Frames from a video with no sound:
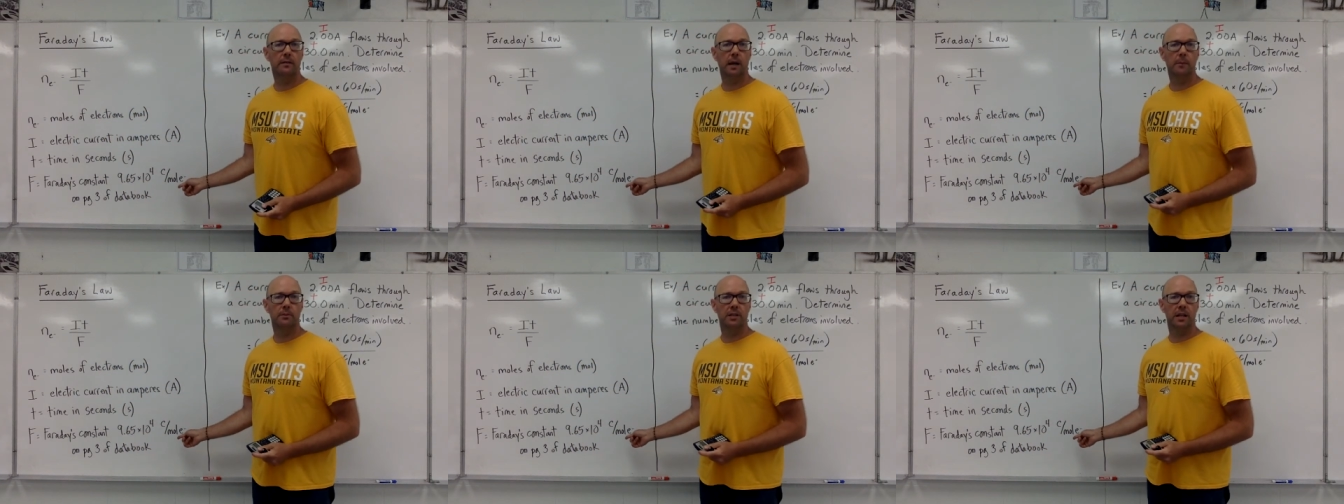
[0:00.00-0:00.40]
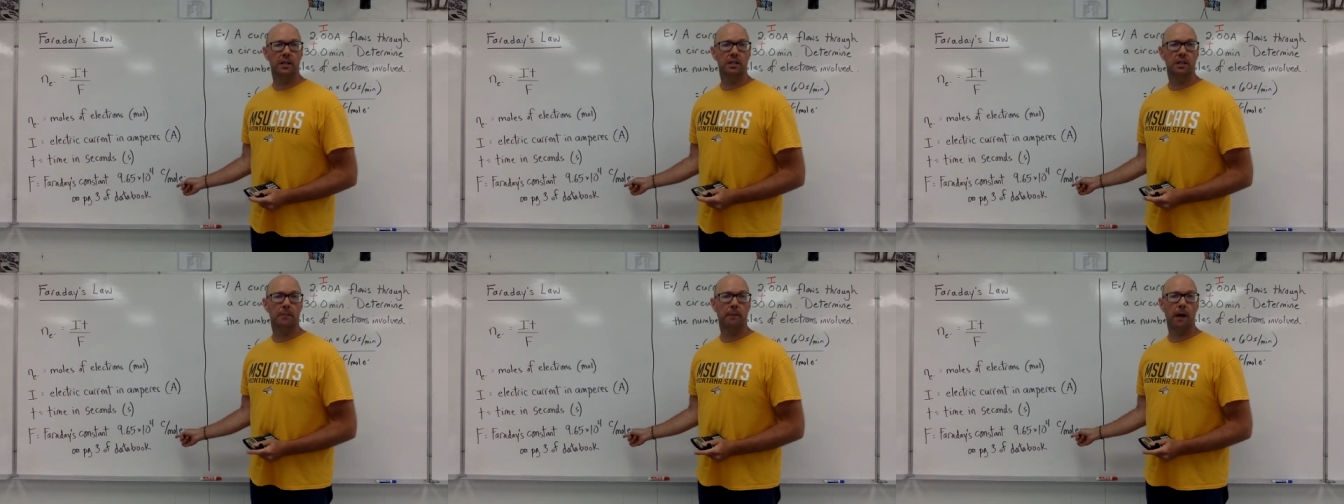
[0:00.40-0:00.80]
times 10
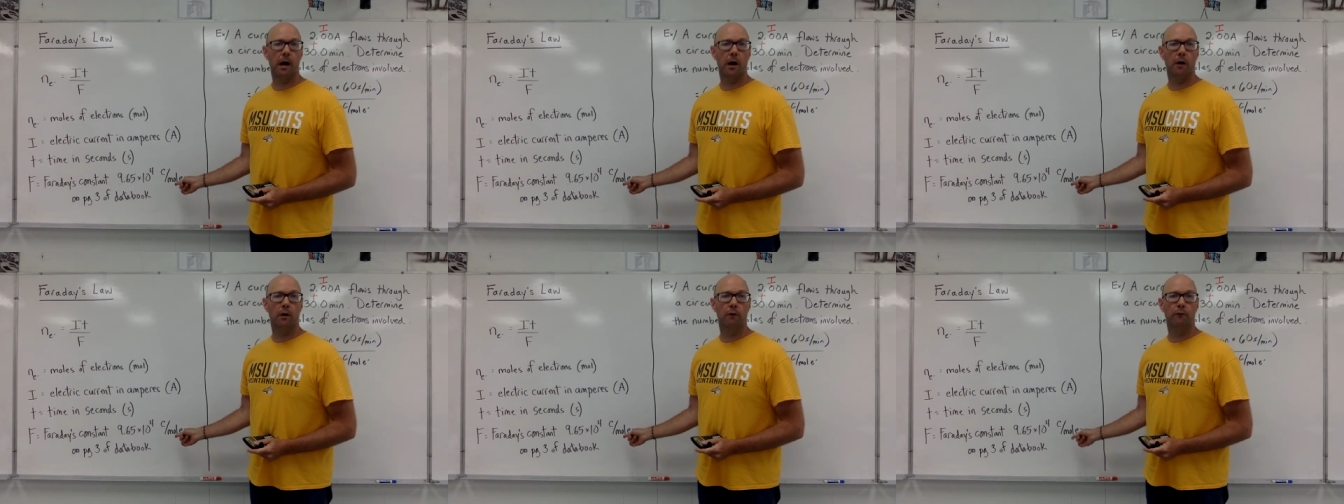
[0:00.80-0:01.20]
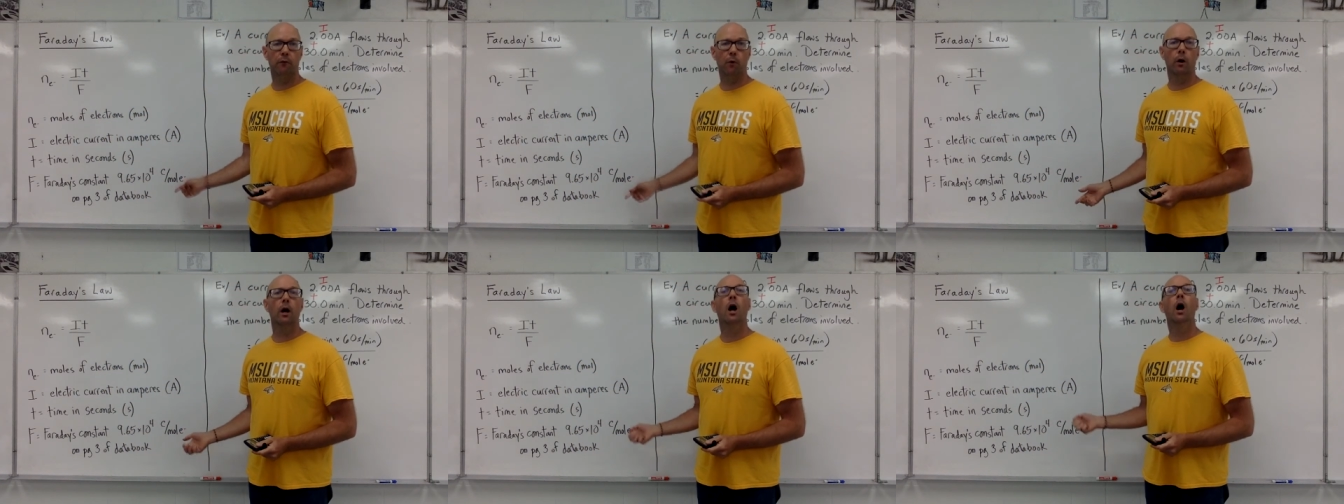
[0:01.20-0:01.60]
to the power of
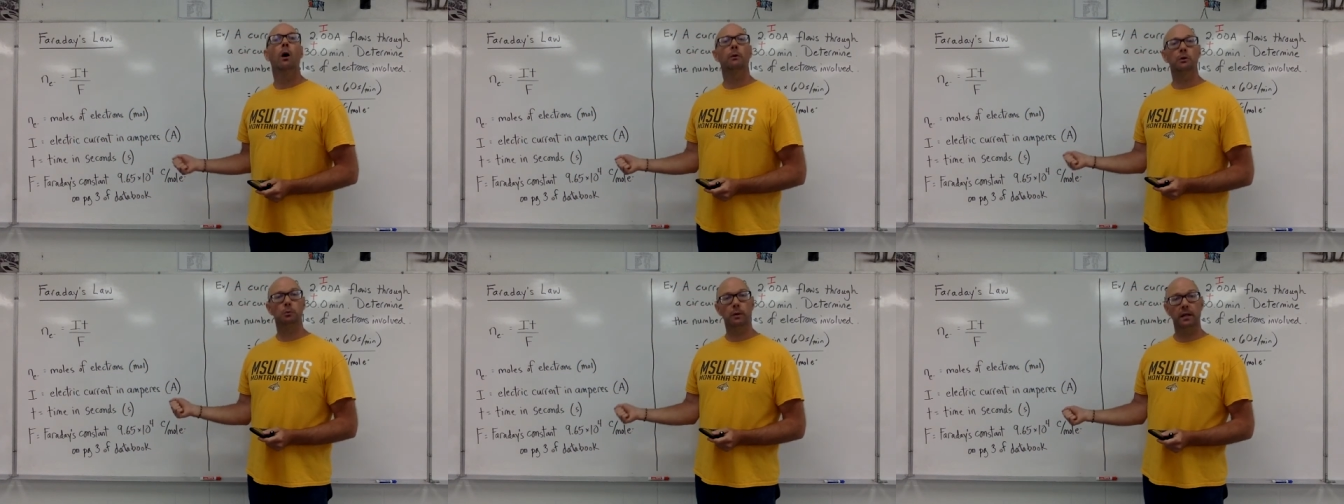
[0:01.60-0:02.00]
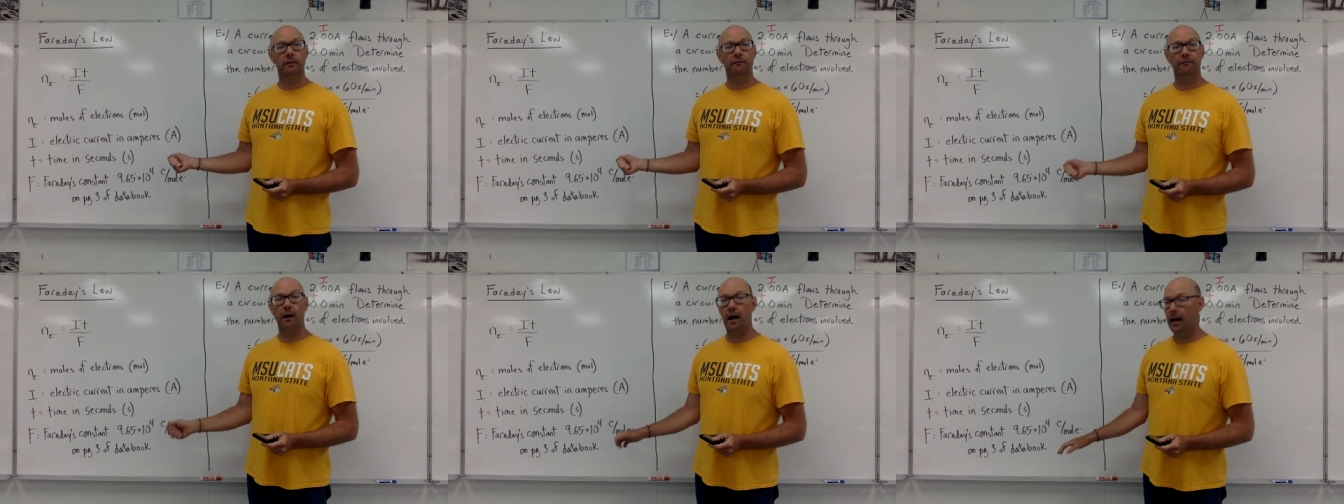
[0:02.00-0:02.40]
4, which we can
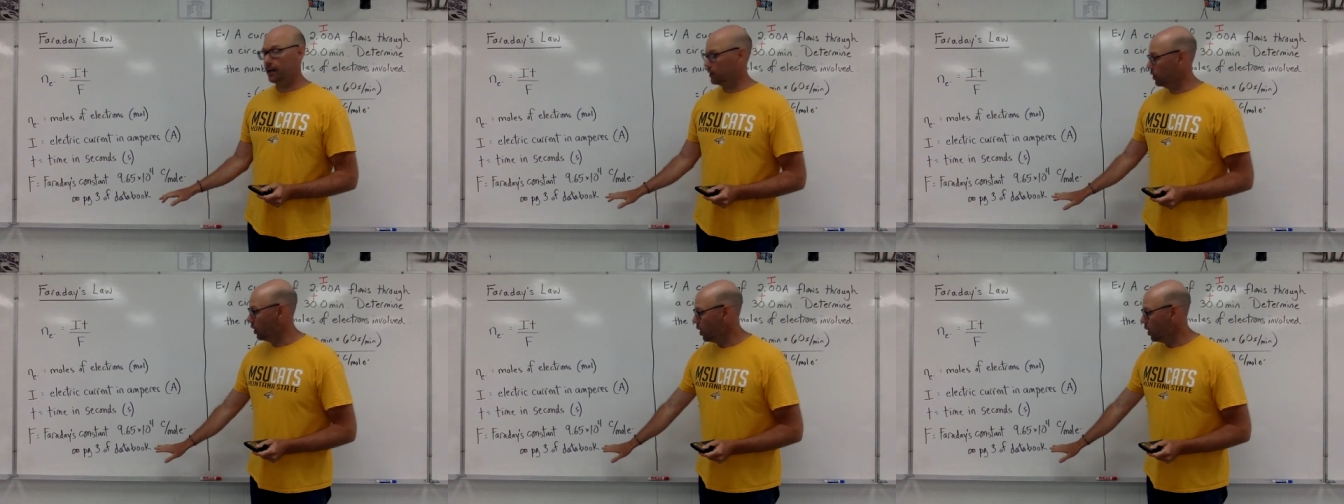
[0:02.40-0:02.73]
find